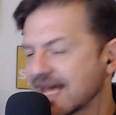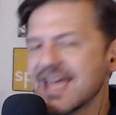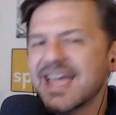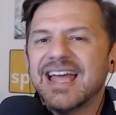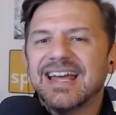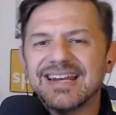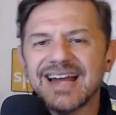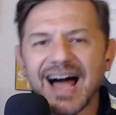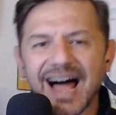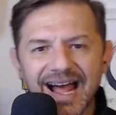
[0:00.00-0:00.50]

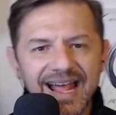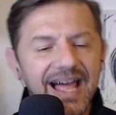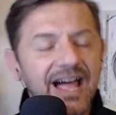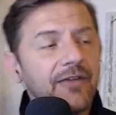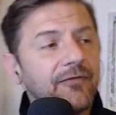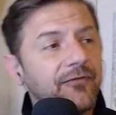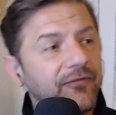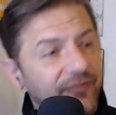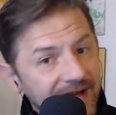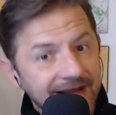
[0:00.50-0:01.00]
and I
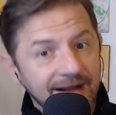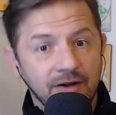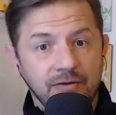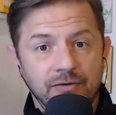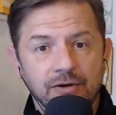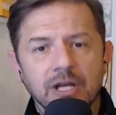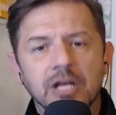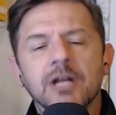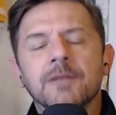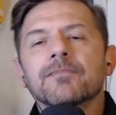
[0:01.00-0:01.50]
have
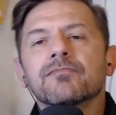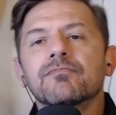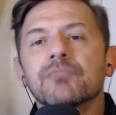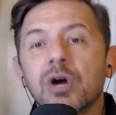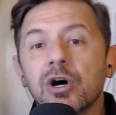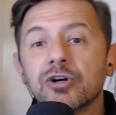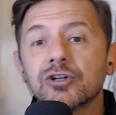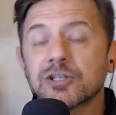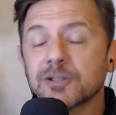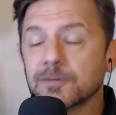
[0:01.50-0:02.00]
found
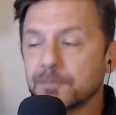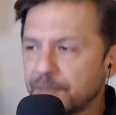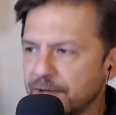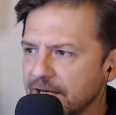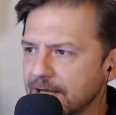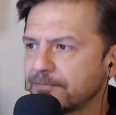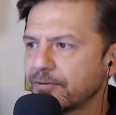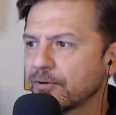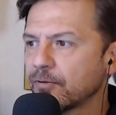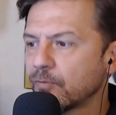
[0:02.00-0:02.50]
most
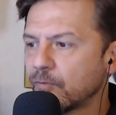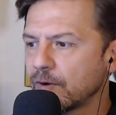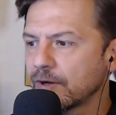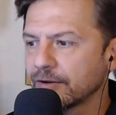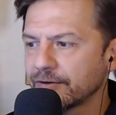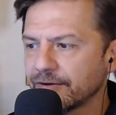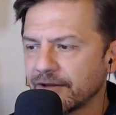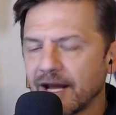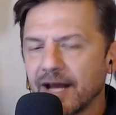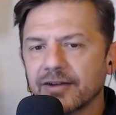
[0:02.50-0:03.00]
people
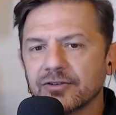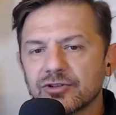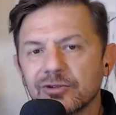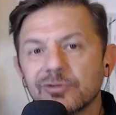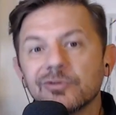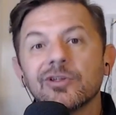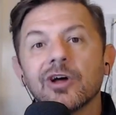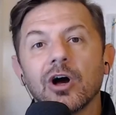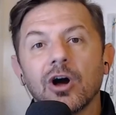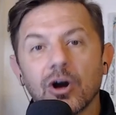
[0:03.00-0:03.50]
will not
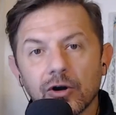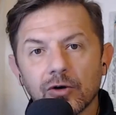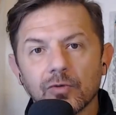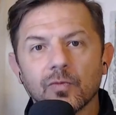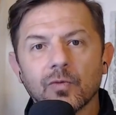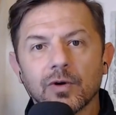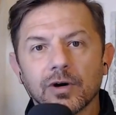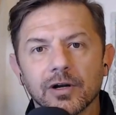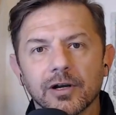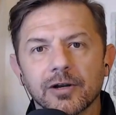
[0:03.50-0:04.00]
do the heart
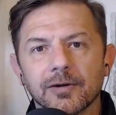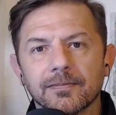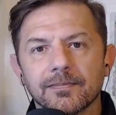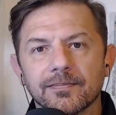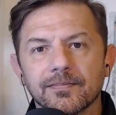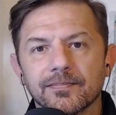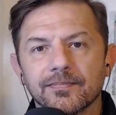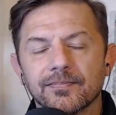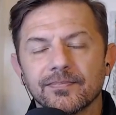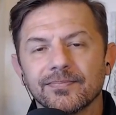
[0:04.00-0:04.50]
work
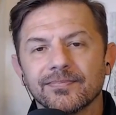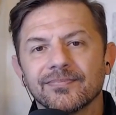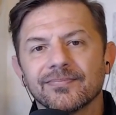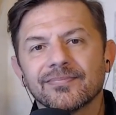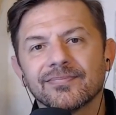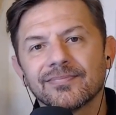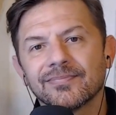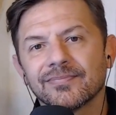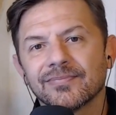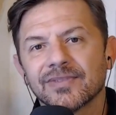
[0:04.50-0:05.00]

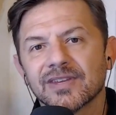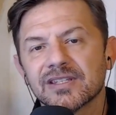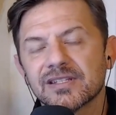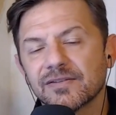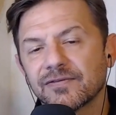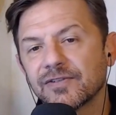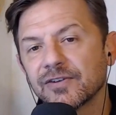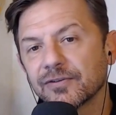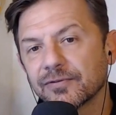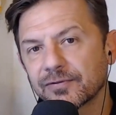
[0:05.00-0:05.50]
to
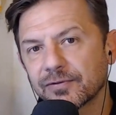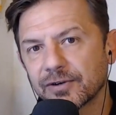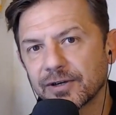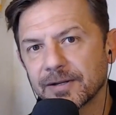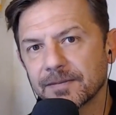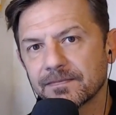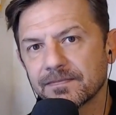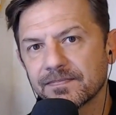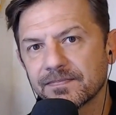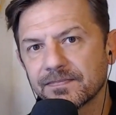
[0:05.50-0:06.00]
feel free.